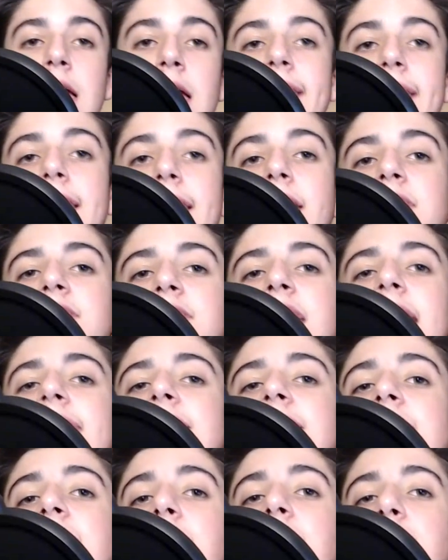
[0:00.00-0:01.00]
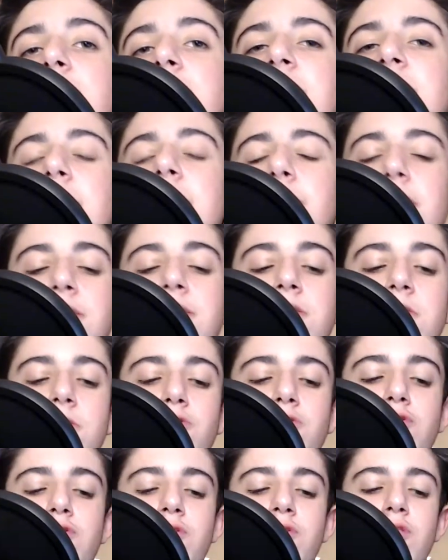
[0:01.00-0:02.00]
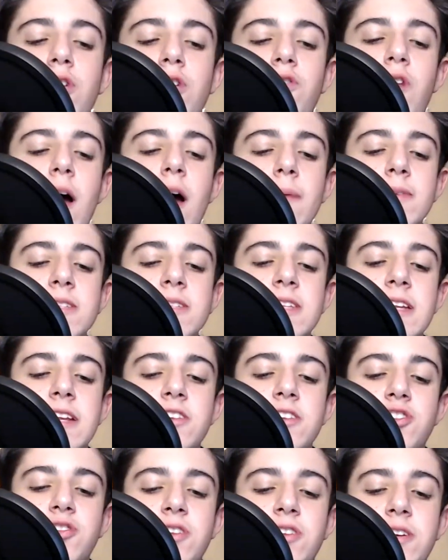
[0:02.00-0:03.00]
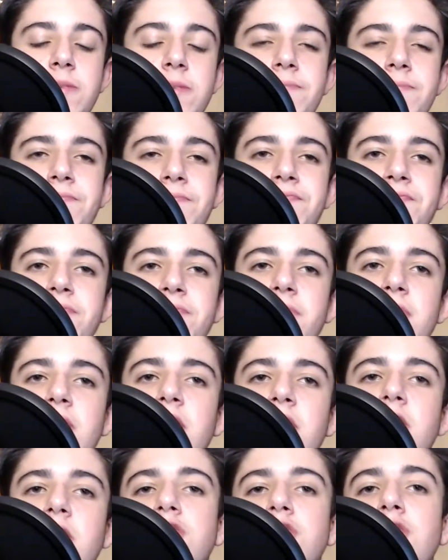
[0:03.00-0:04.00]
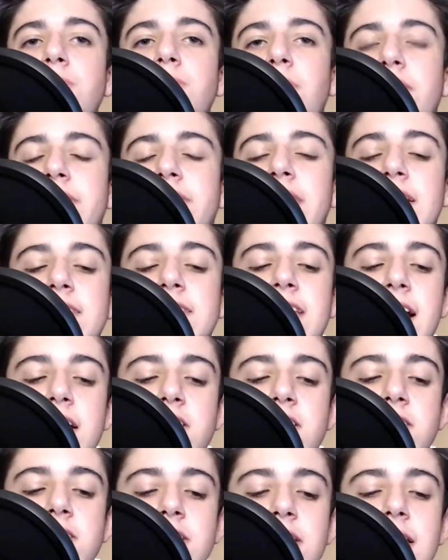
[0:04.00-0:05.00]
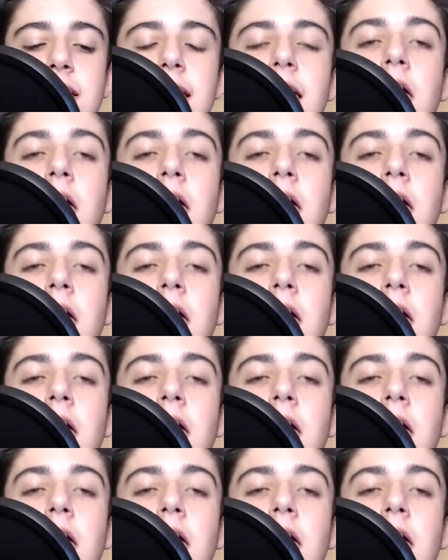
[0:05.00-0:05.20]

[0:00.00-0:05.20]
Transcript: And then last thing I want to say about the Robinson injury, or 2 more things actually.